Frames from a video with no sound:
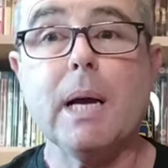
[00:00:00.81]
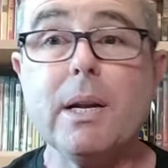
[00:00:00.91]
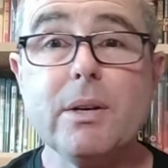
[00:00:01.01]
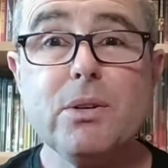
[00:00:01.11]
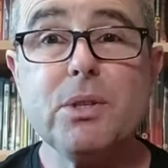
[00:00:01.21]

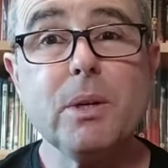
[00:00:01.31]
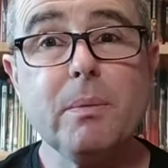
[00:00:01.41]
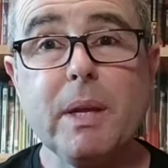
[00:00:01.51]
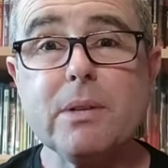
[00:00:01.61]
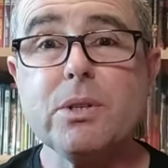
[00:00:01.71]
Hello
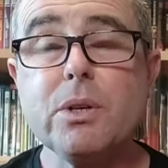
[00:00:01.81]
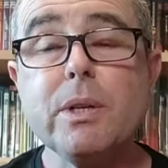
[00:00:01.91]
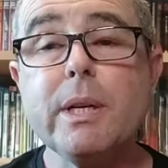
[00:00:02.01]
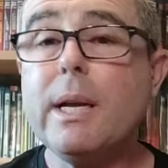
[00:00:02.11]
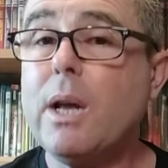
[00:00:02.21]
YouTube, thanks for
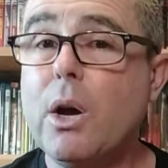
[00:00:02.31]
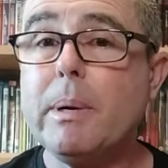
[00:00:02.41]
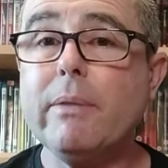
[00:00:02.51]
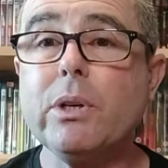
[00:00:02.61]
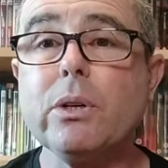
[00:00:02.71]
tuning in,
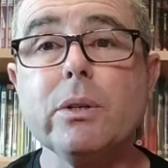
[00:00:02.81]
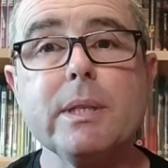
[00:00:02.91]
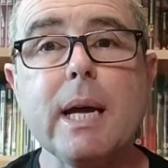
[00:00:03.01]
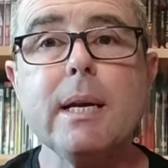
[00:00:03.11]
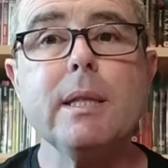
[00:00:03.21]
hope you're having a good
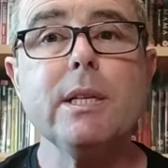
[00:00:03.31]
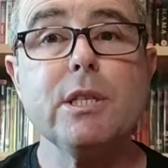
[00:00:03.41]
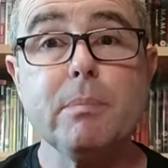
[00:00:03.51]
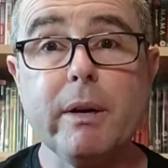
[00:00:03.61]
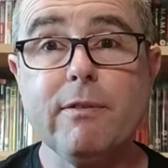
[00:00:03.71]
day, and this
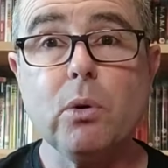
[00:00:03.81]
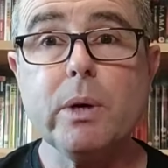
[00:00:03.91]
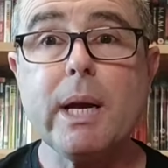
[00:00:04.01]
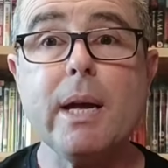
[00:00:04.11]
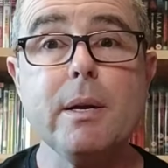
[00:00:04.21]
is my
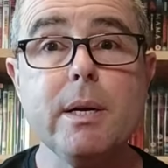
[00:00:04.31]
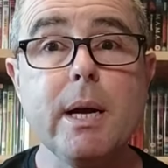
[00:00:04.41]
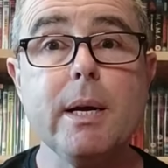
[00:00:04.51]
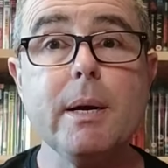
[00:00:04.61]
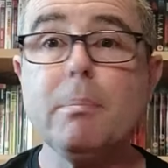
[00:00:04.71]

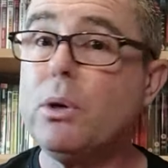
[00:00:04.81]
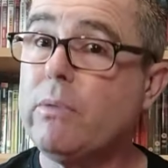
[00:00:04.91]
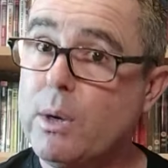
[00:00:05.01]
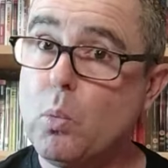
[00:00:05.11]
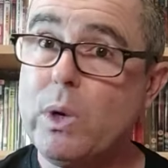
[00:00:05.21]
4K
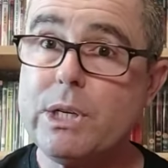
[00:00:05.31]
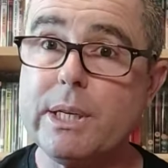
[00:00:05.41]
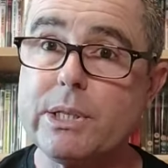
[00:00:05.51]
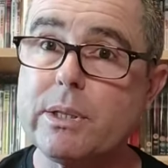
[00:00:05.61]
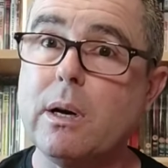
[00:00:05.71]
Blu-ray
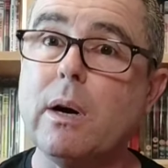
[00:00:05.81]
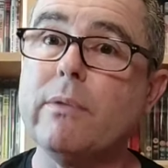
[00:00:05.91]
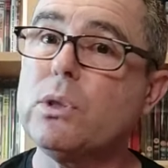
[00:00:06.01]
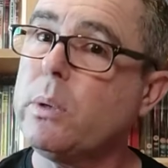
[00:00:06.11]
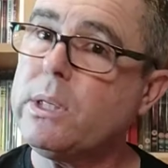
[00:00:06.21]
wishlist
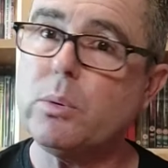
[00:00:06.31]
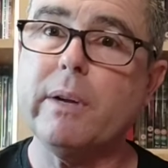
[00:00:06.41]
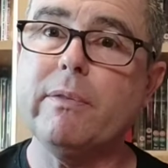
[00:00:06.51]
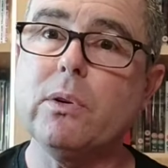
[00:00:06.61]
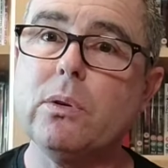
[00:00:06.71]
of
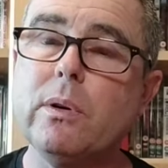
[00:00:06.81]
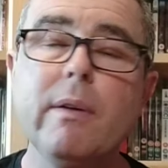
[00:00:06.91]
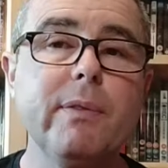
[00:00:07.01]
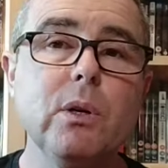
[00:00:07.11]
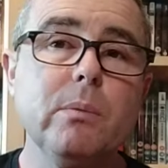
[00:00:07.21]
2024,
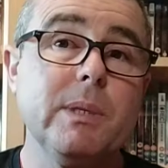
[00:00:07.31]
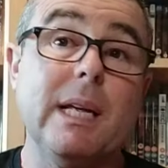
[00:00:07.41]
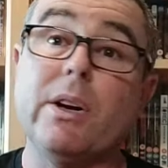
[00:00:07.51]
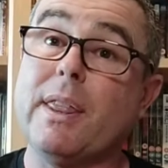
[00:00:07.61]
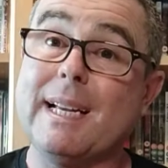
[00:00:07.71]
films
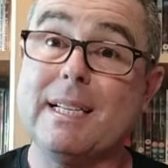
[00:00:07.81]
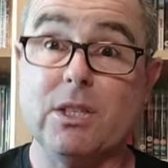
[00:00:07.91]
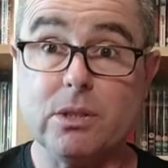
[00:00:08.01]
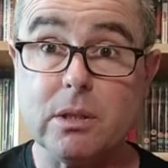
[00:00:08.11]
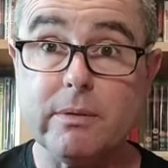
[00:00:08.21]
that I think
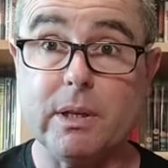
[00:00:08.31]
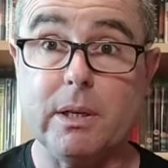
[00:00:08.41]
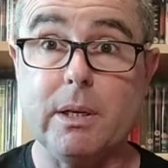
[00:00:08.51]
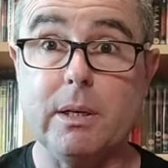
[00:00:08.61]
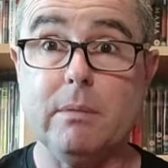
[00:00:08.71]
deserve
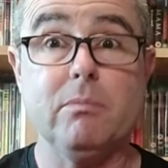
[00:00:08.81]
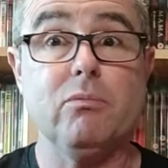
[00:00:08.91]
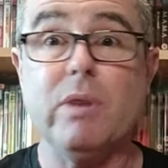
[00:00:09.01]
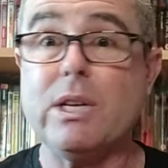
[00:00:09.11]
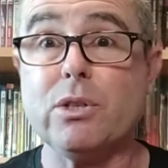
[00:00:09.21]
a
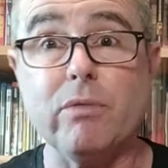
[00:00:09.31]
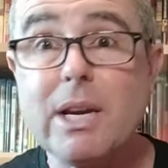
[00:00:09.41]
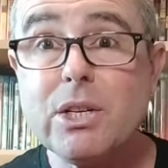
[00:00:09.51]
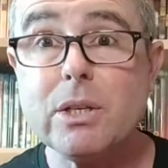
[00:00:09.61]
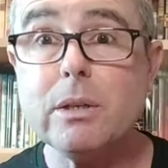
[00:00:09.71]

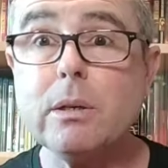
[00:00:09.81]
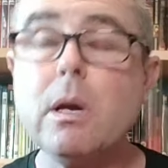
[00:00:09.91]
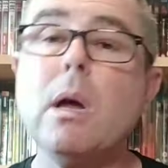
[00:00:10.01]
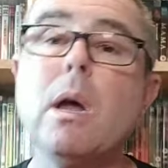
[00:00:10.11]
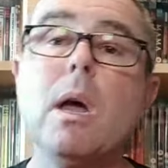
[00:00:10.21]
restoration,